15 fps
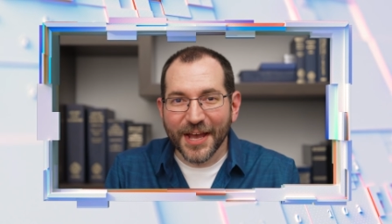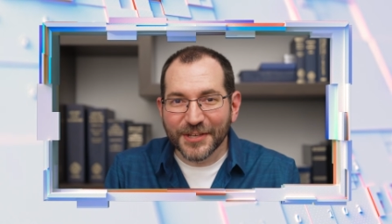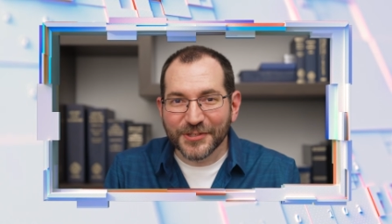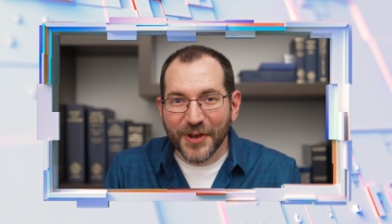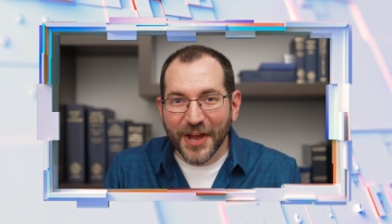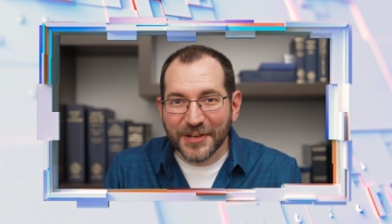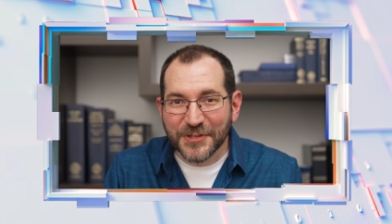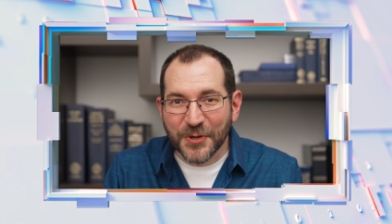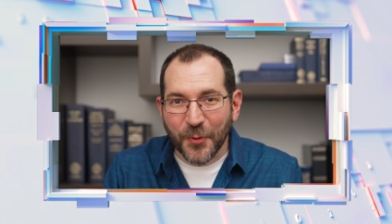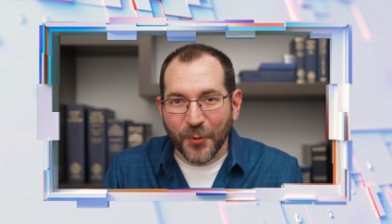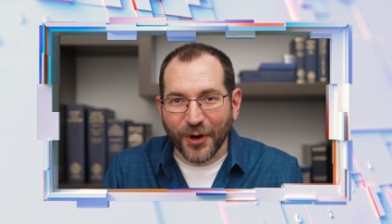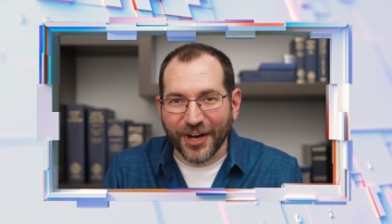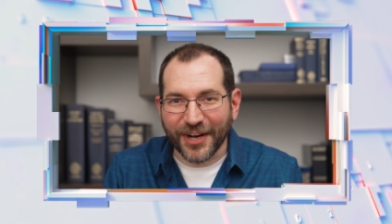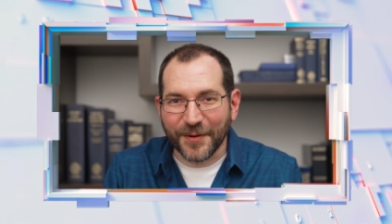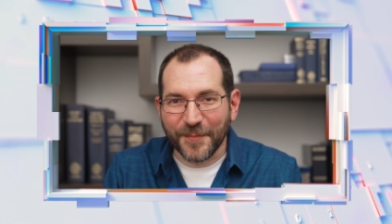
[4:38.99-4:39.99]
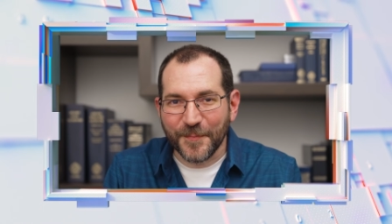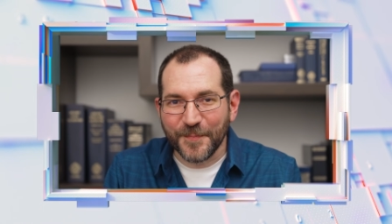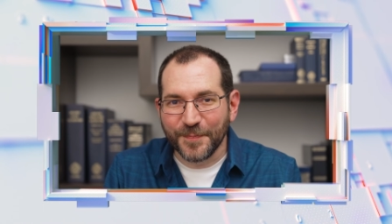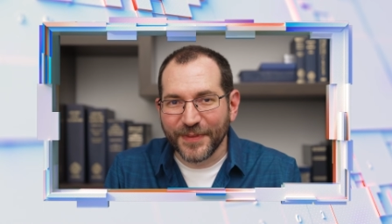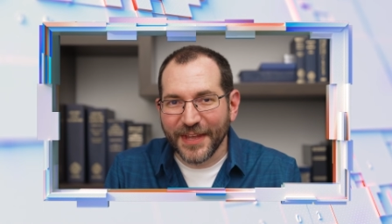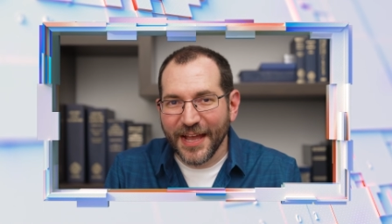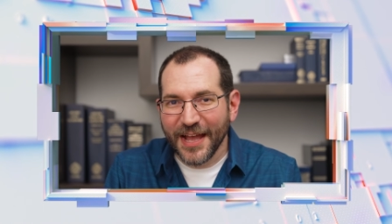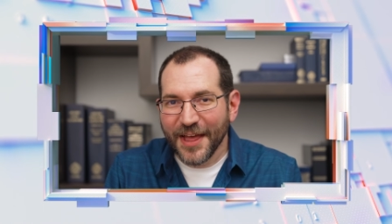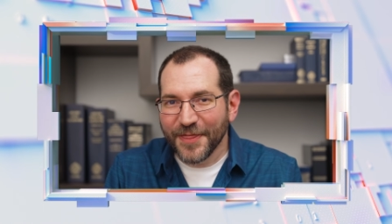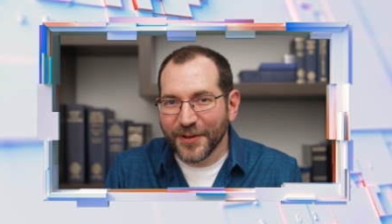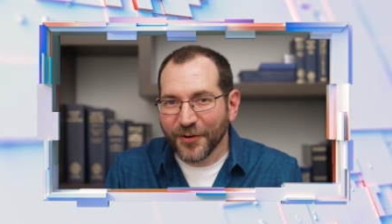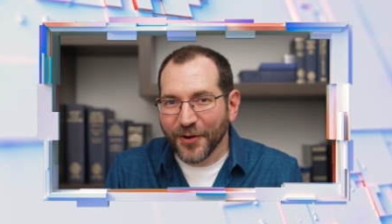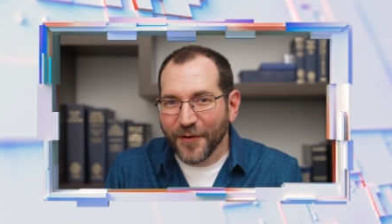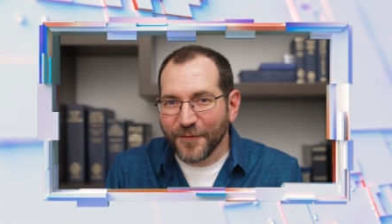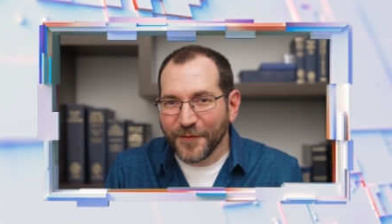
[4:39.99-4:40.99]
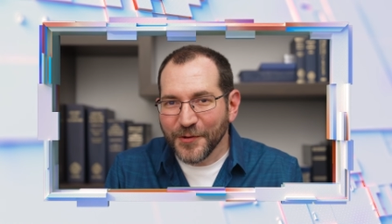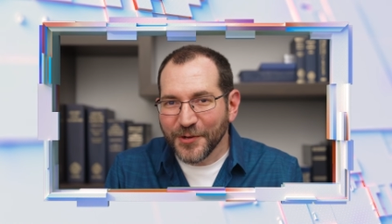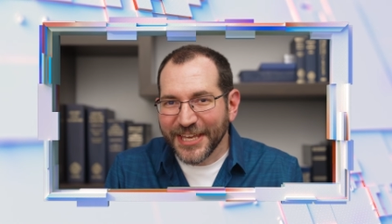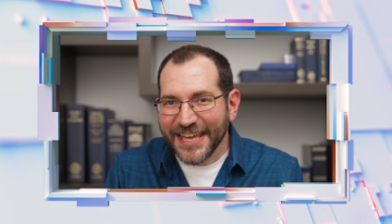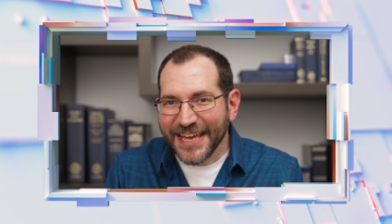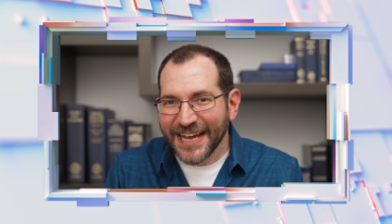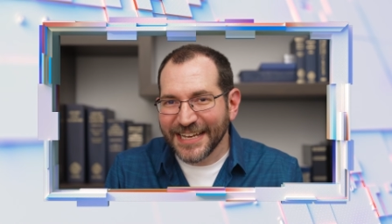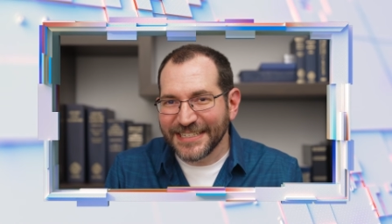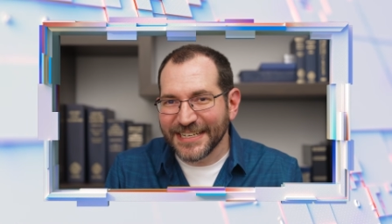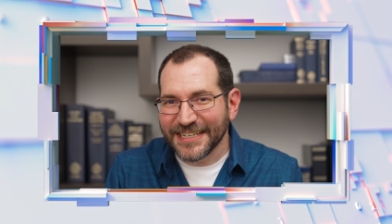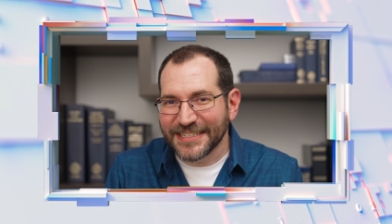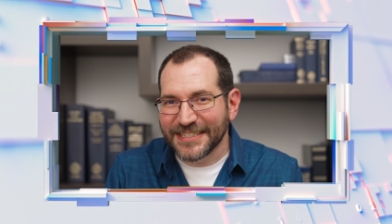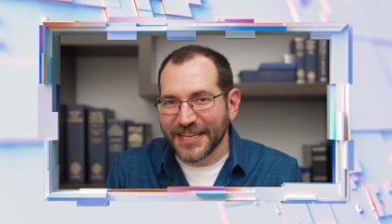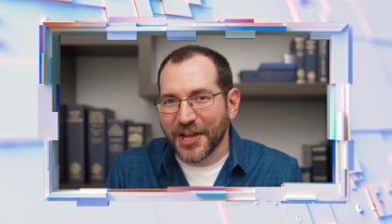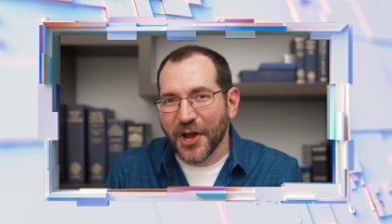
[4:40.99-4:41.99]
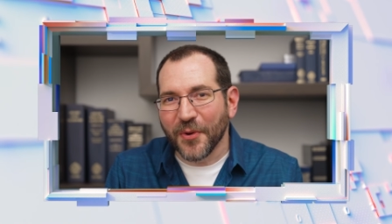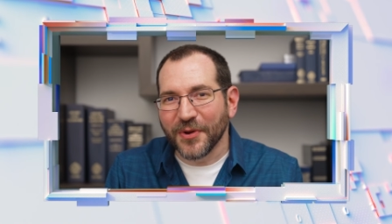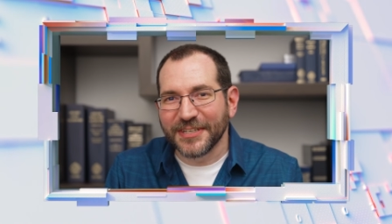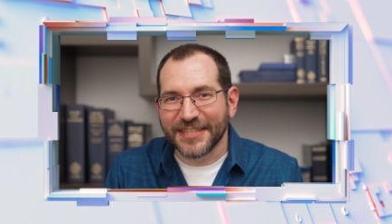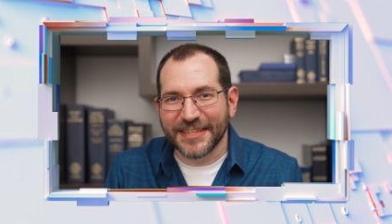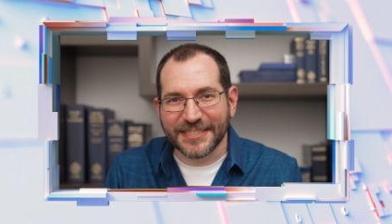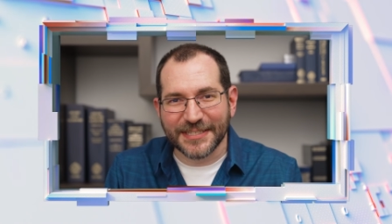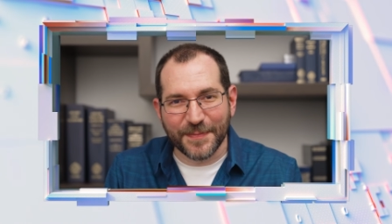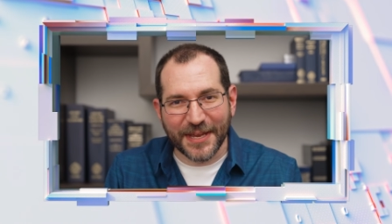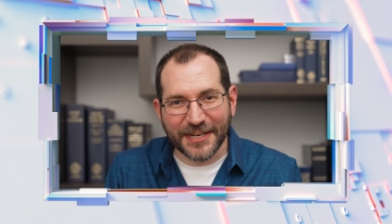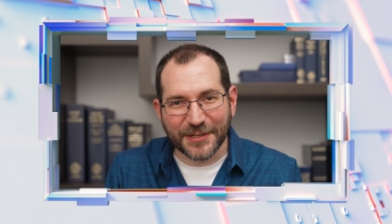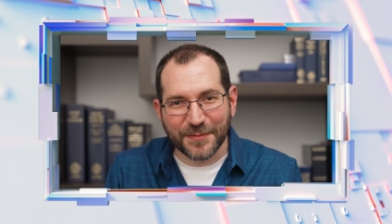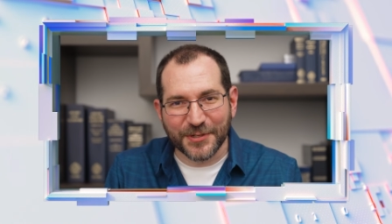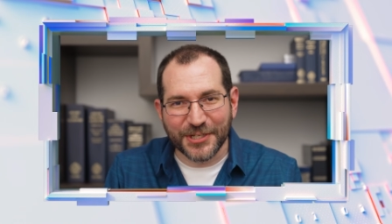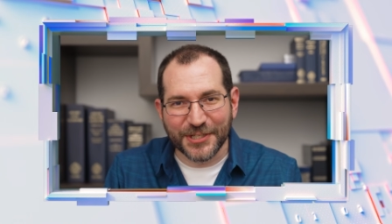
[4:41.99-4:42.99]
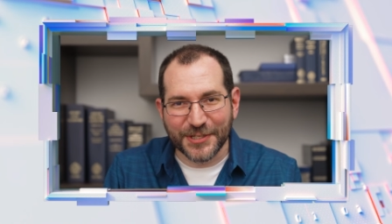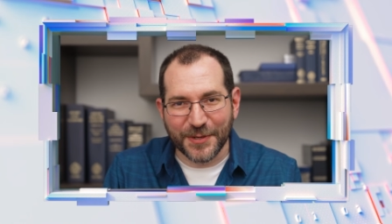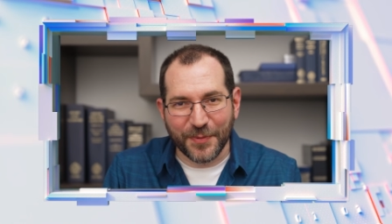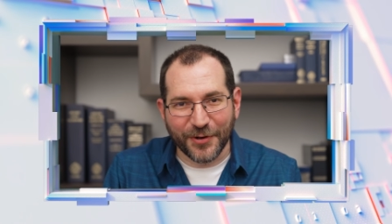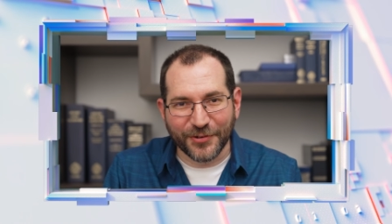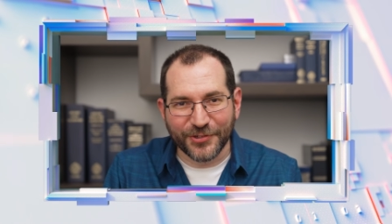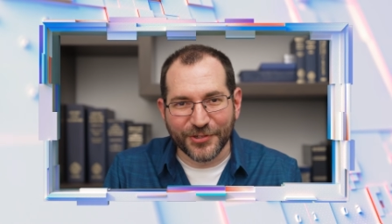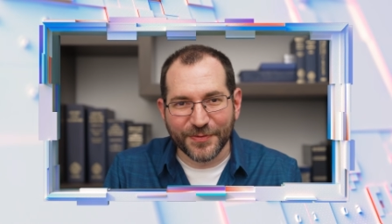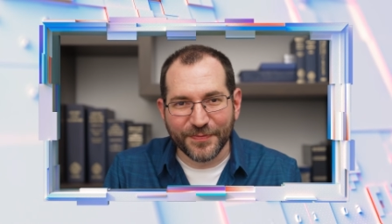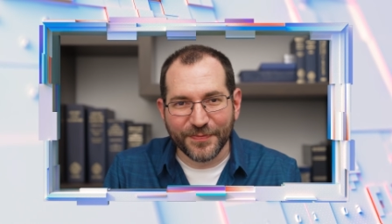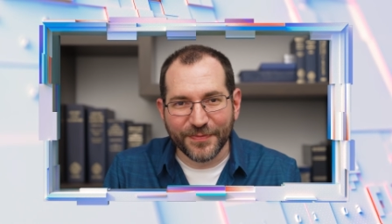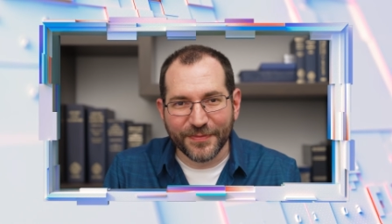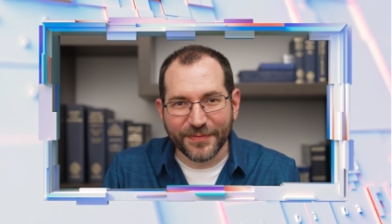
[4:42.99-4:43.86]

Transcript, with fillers: So, how does it work? There are a few key ideas that go into the semantic machines approach.